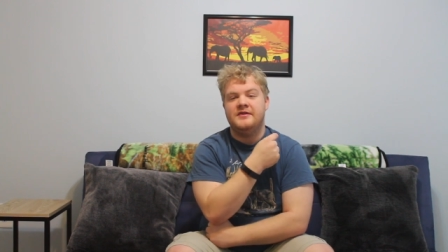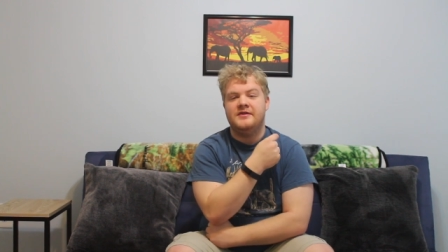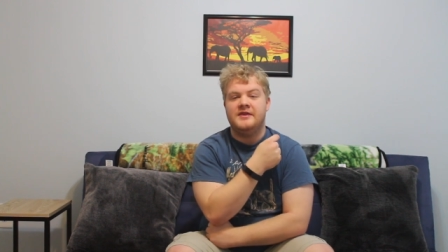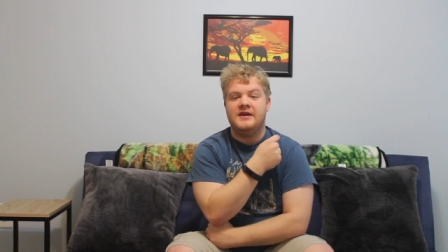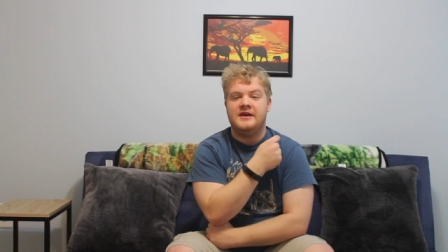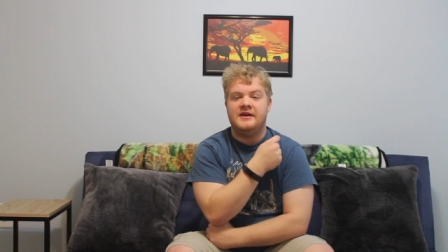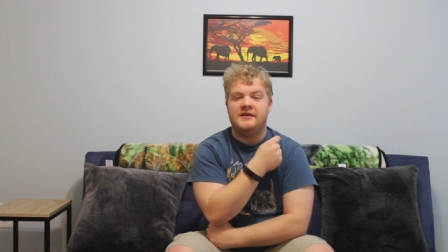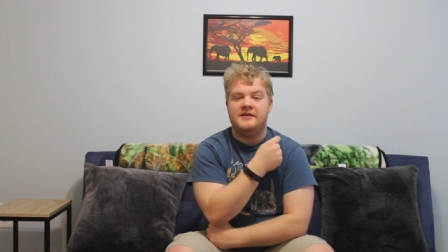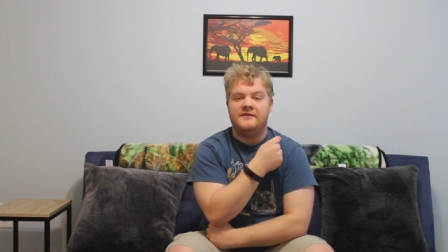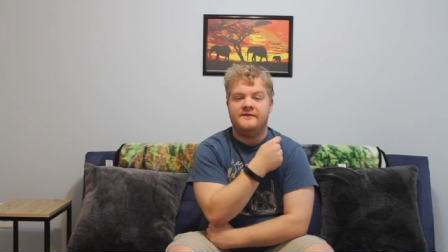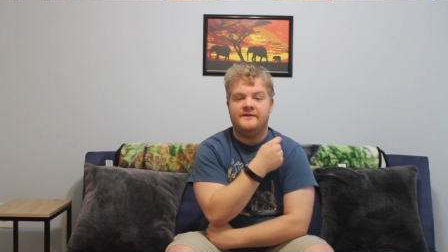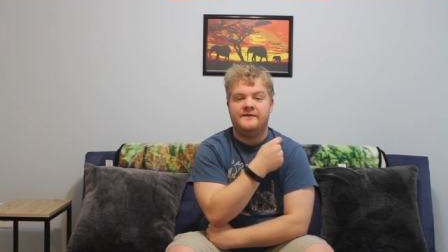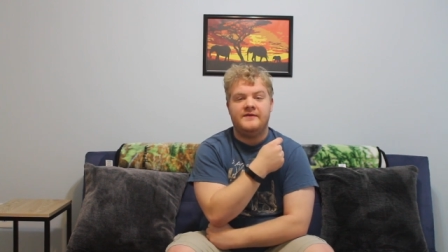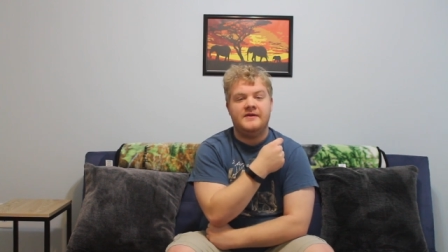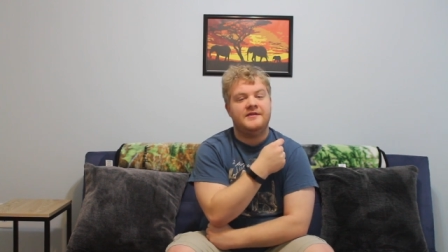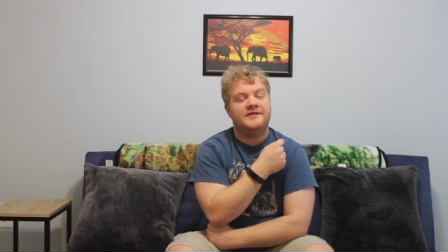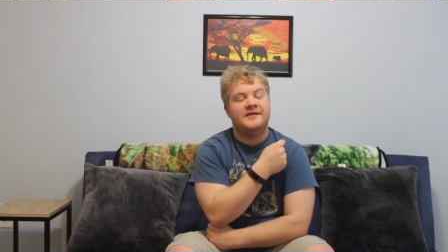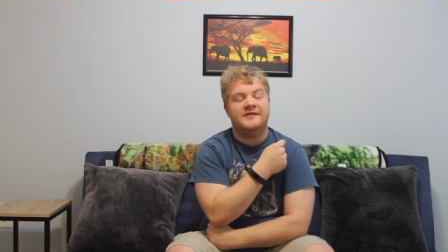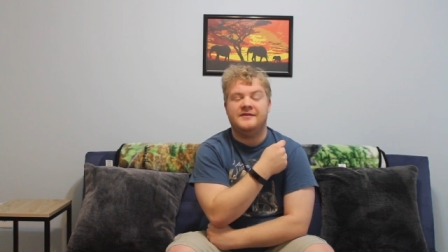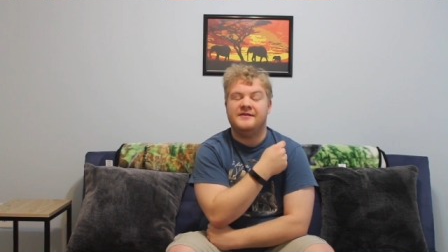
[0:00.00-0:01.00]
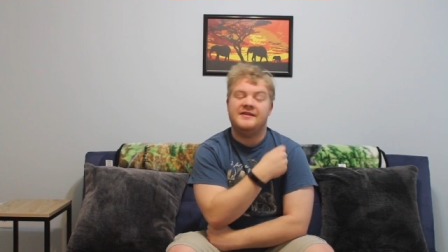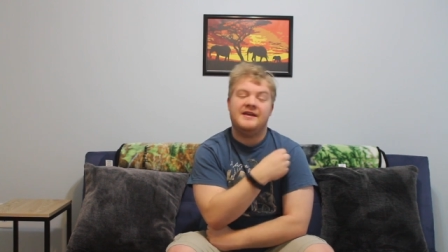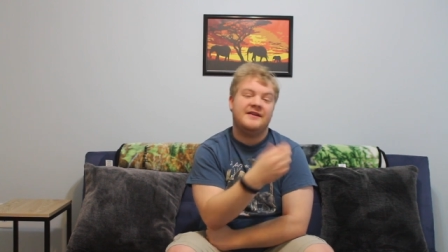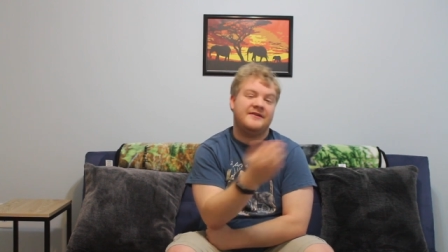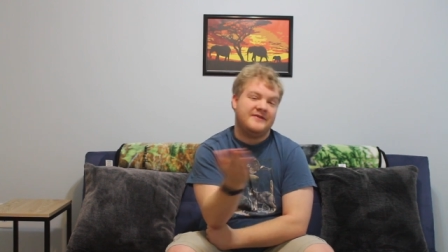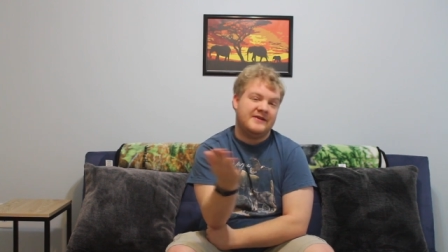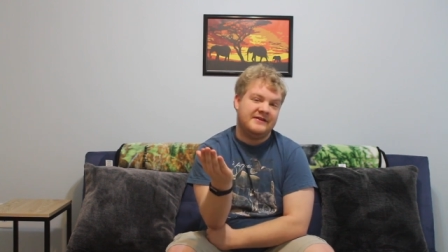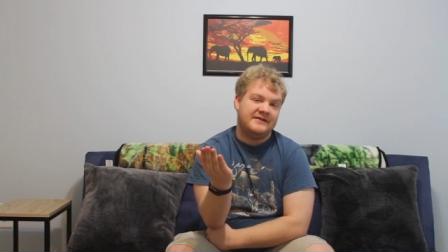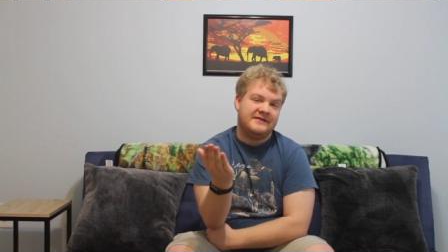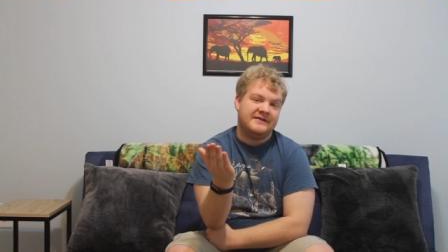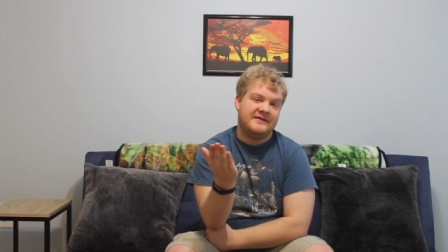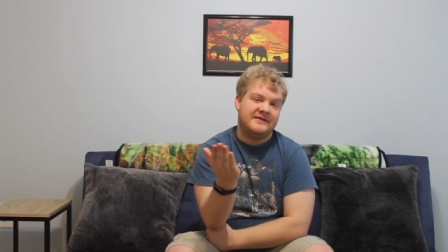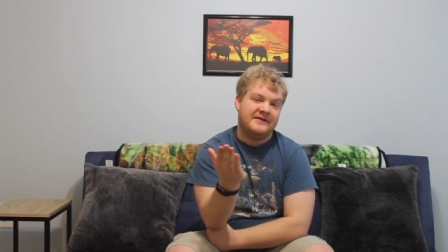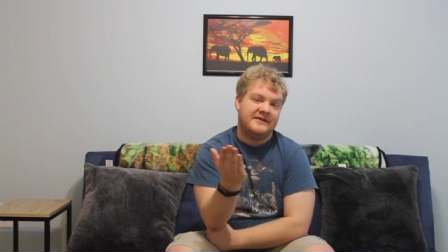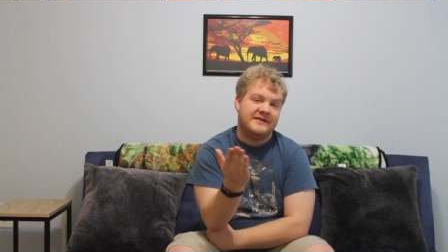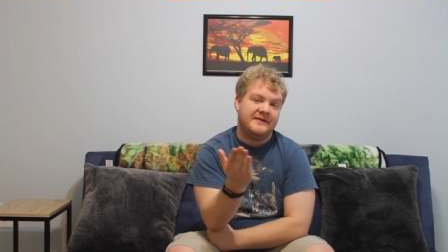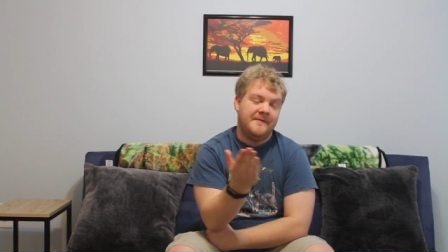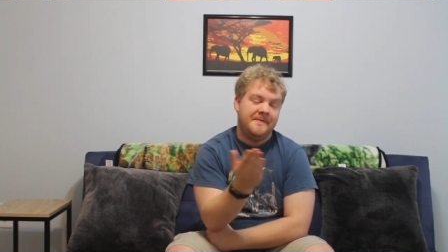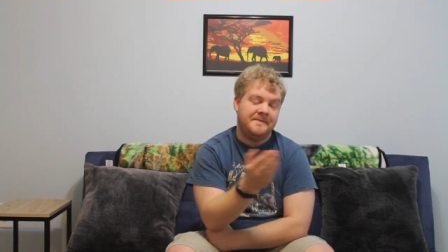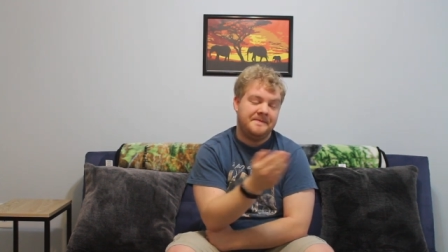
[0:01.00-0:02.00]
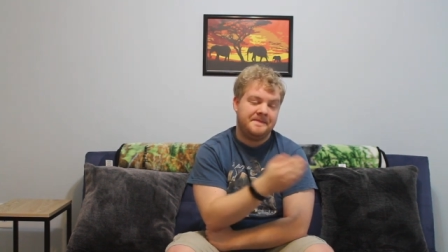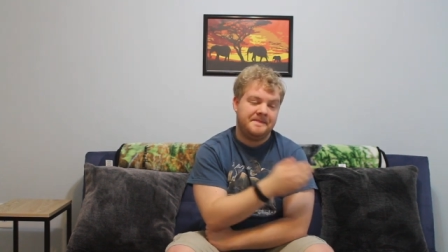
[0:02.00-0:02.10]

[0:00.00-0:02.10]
that fits under that criteria.